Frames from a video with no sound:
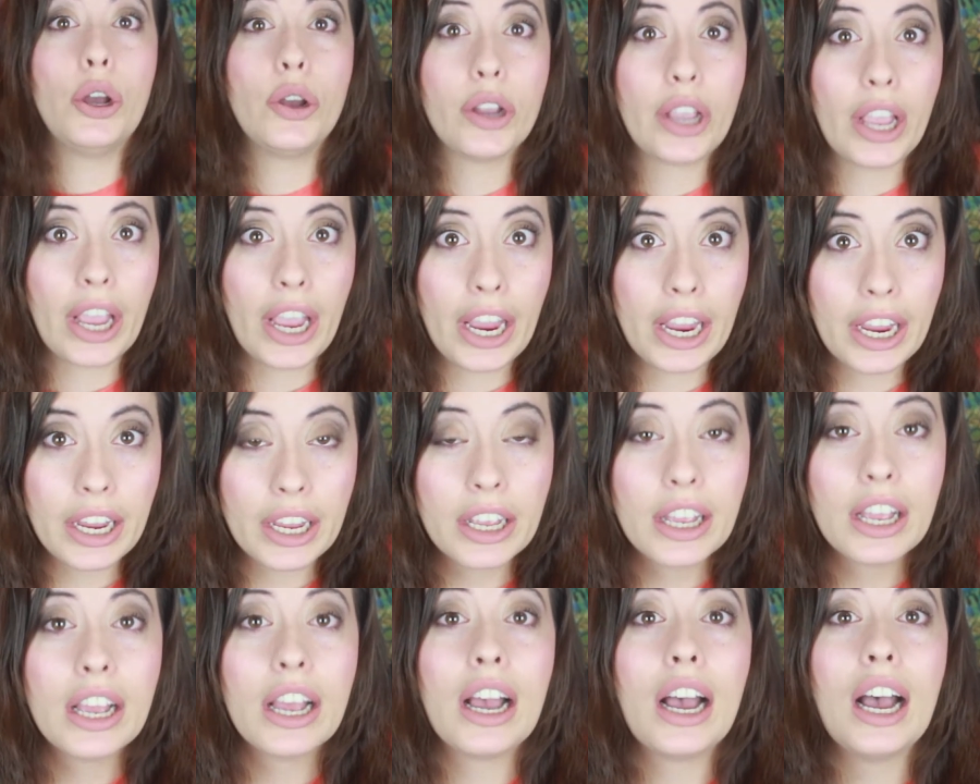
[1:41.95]
Okay,
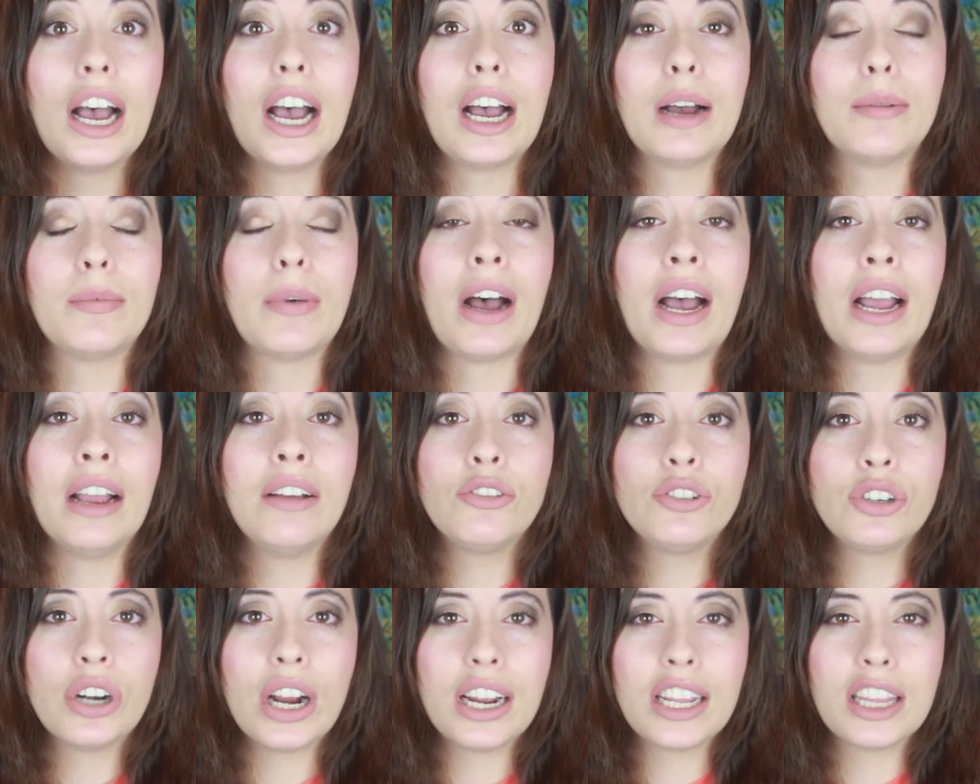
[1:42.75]
um,
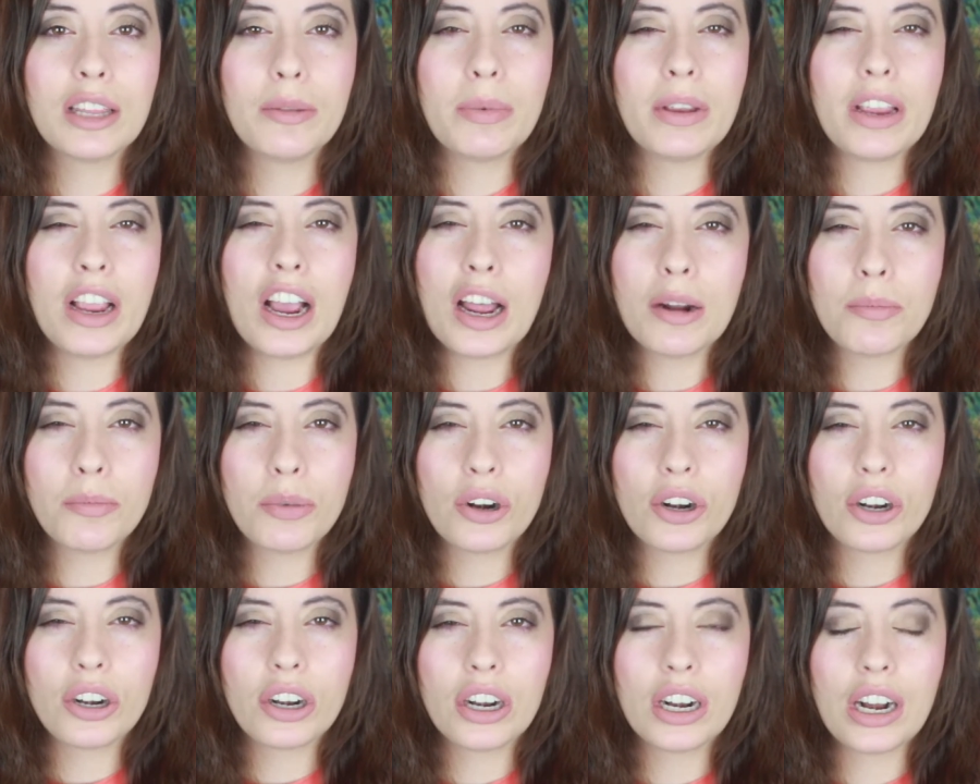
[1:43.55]
I've tried the Beyond
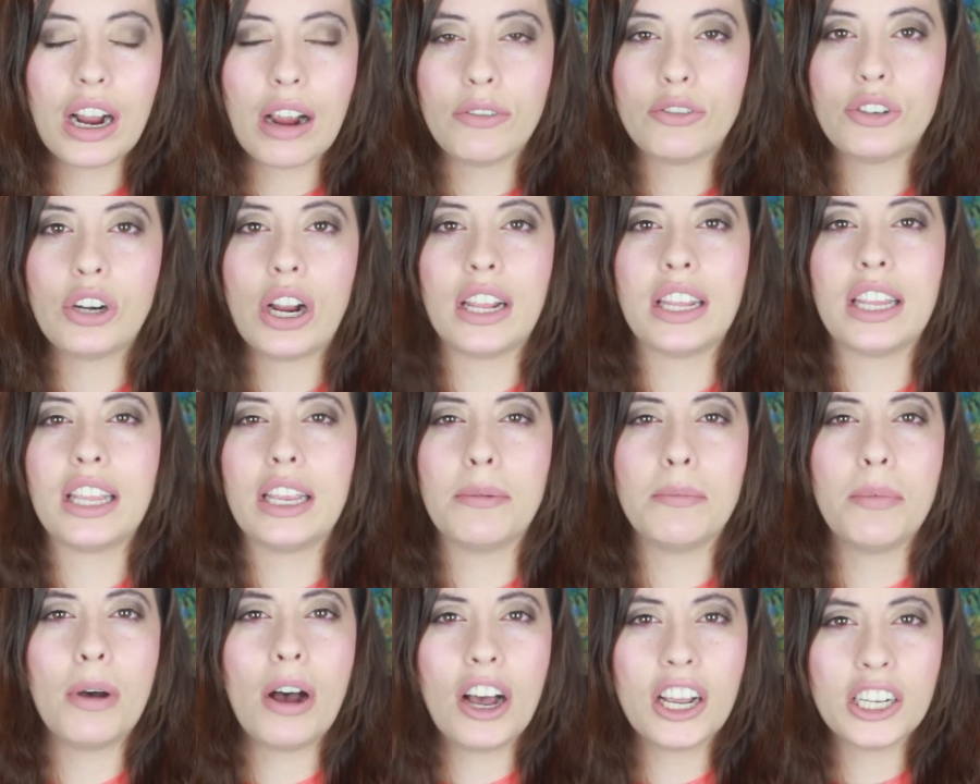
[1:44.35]
Burger, I've tried the
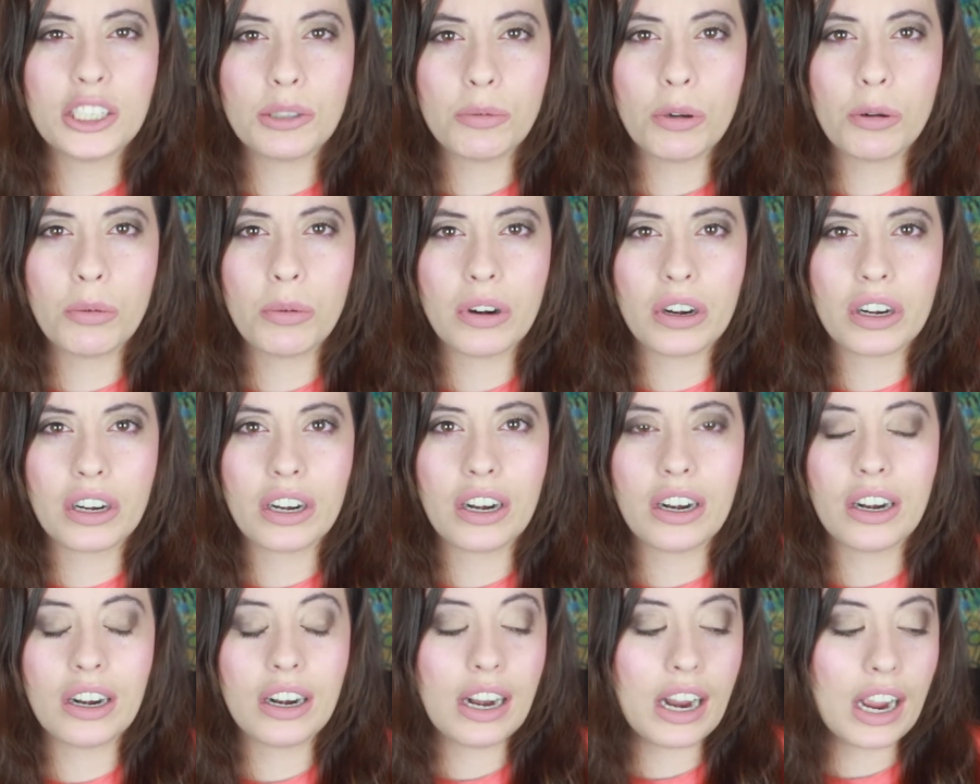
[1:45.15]
Impossible
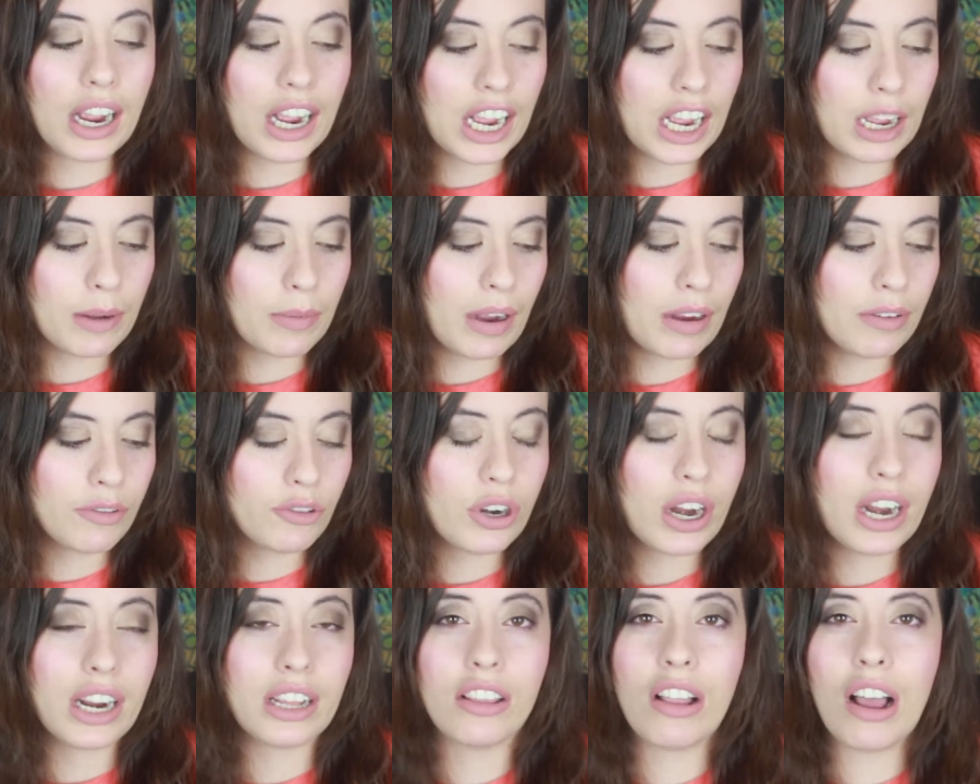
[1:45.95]
Burger, um, I've
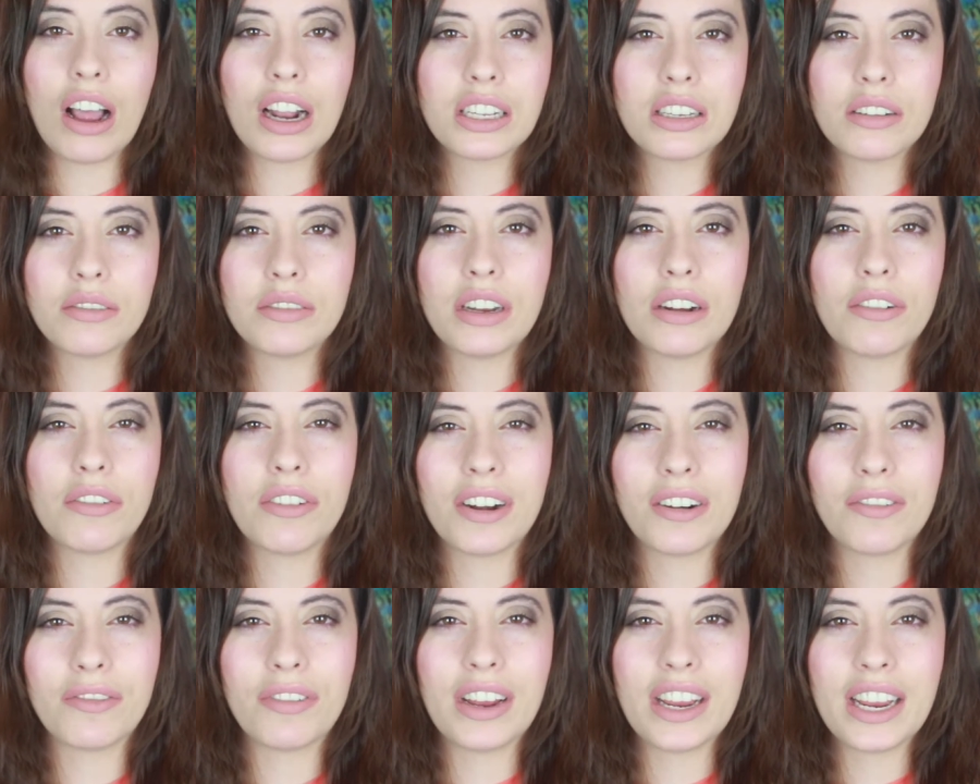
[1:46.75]
tried lots of
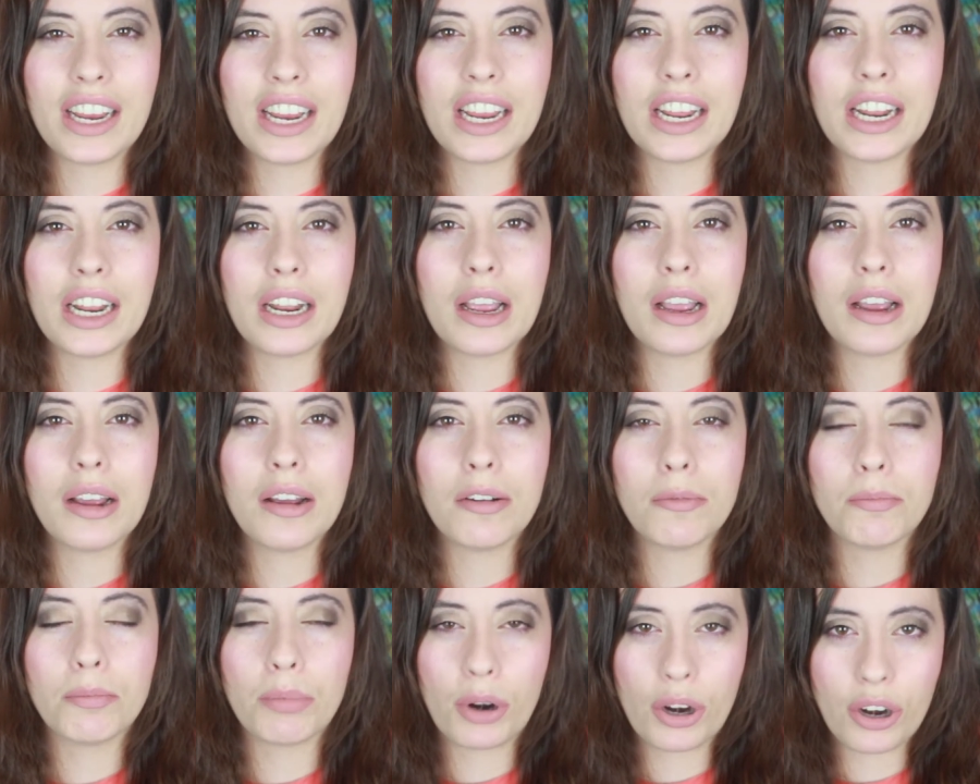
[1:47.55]
different vegan
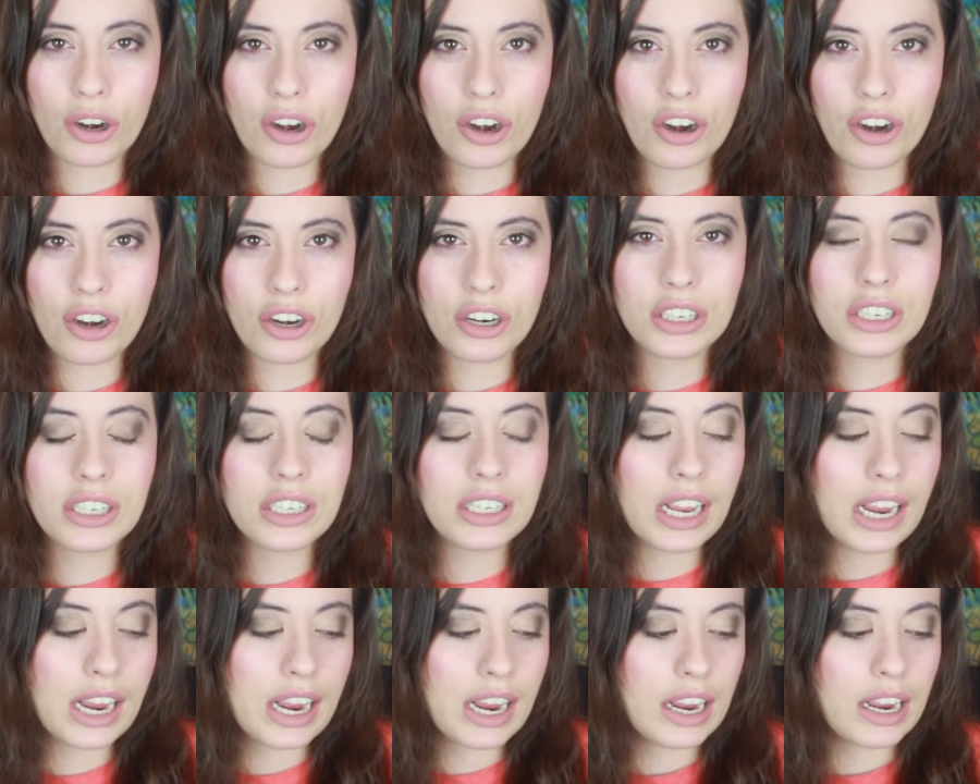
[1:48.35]

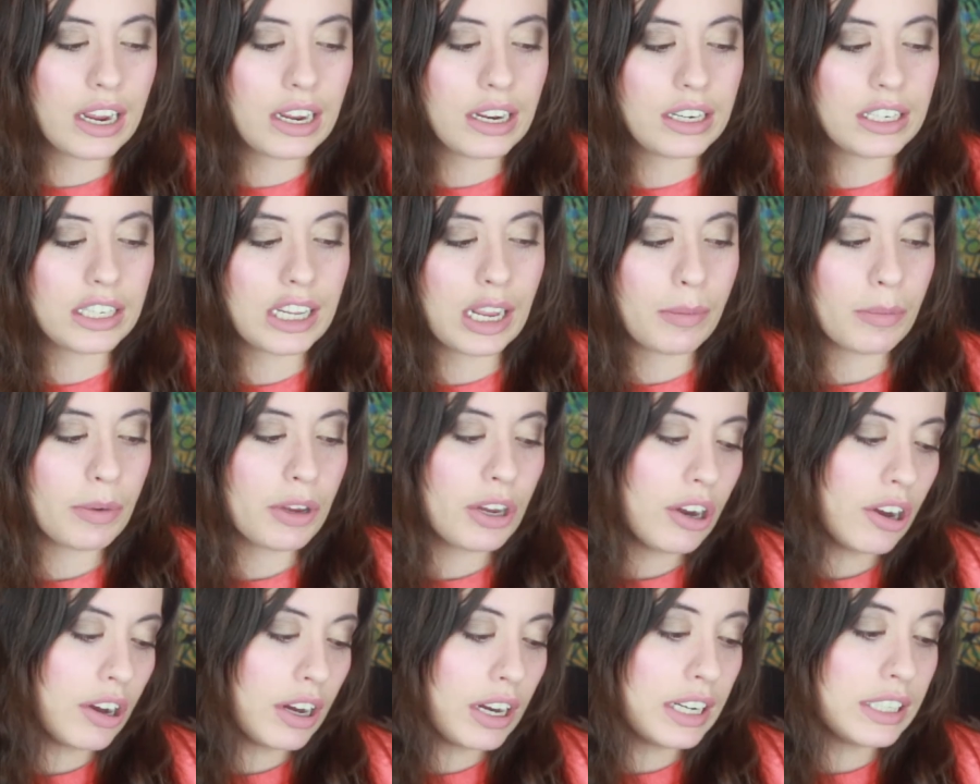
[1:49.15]
burgers and I'm
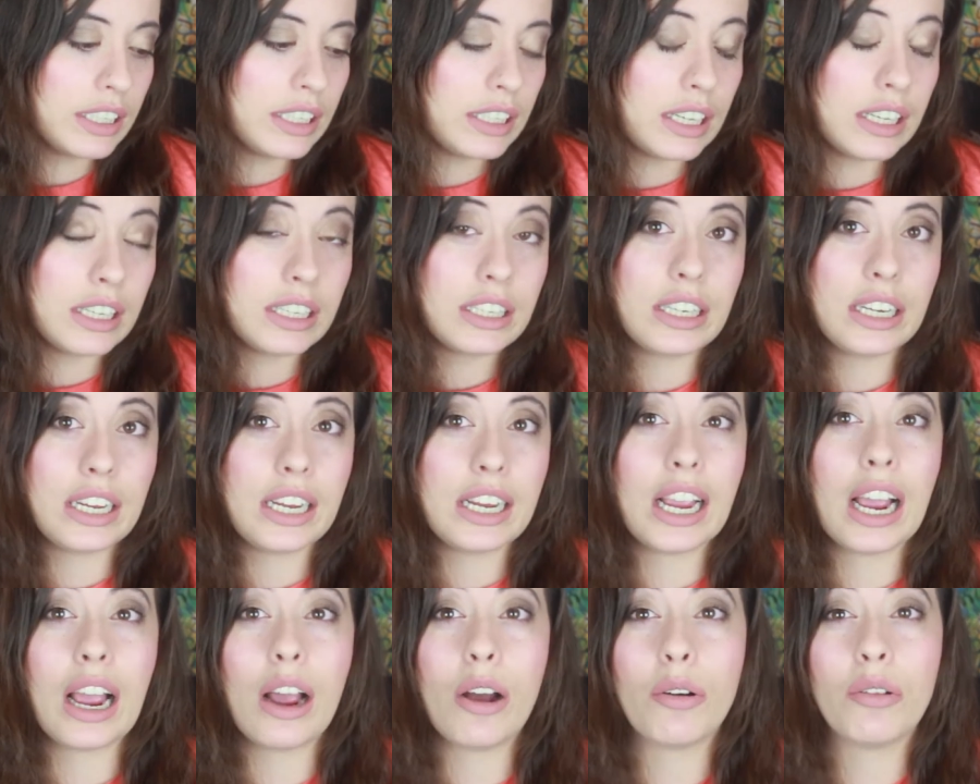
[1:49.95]
curious to
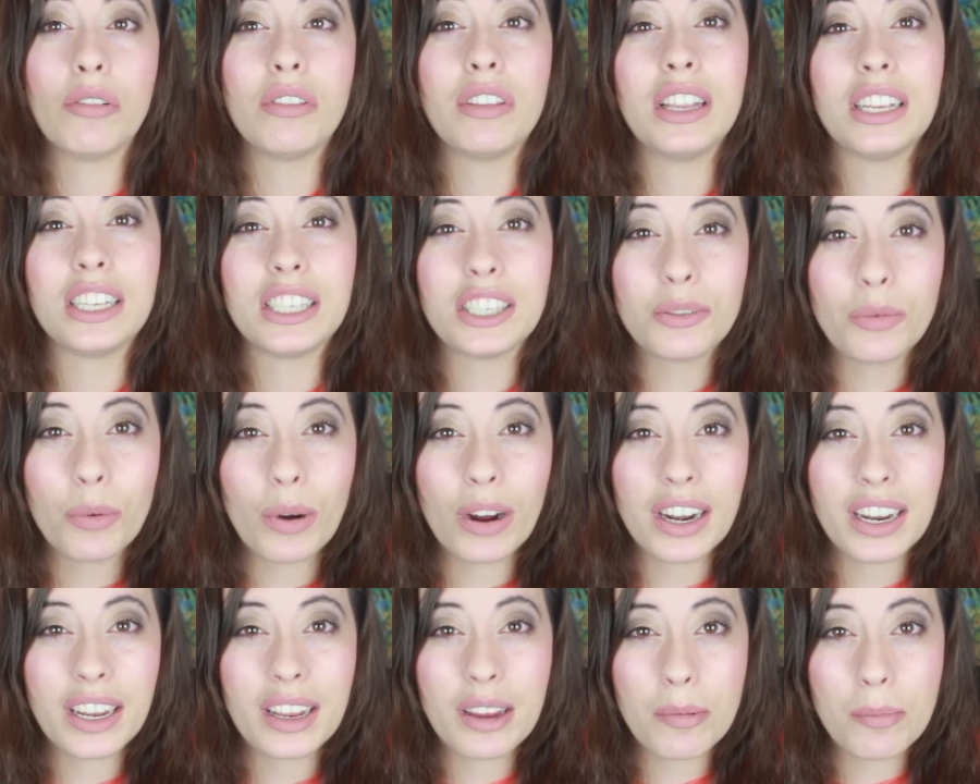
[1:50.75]
see how this
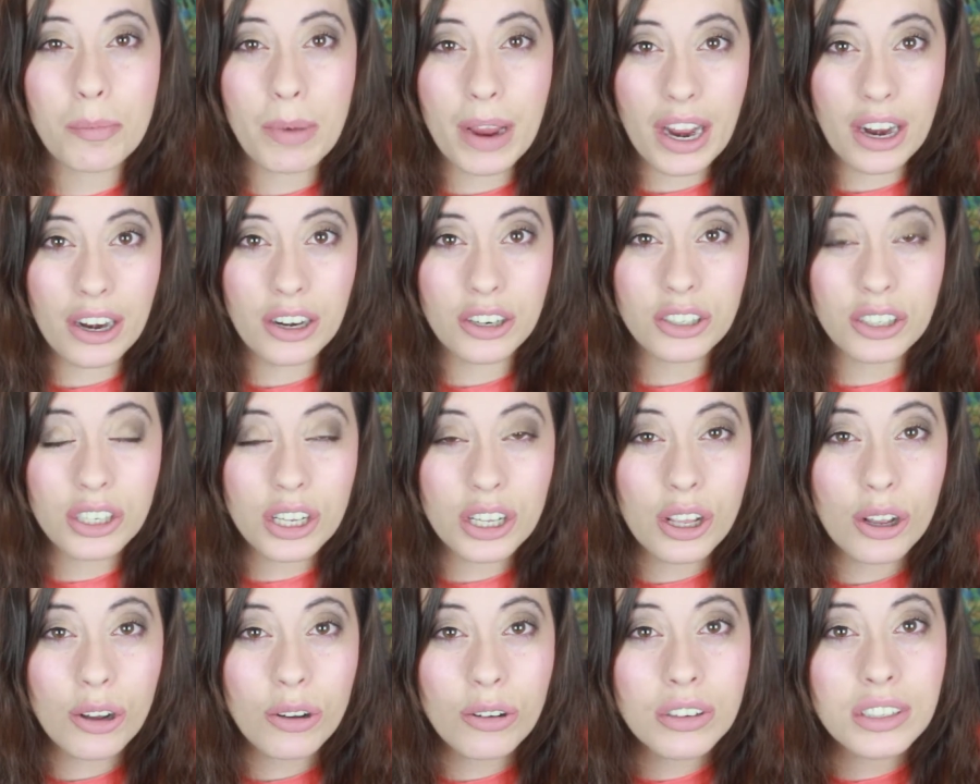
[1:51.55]
one compares
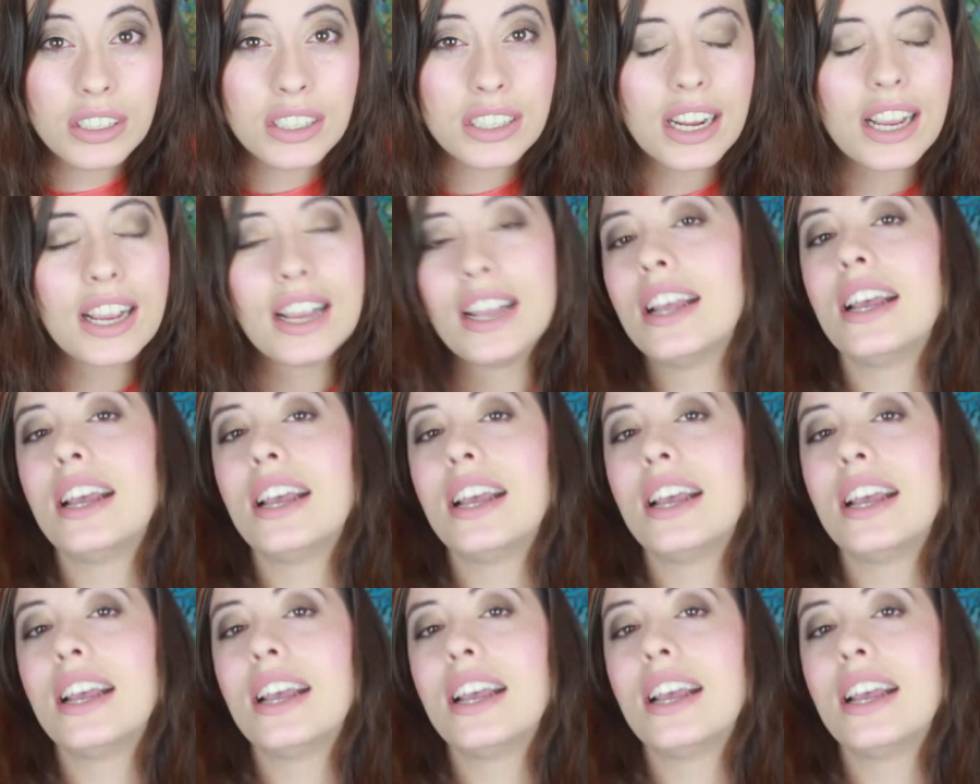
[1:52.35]
to those.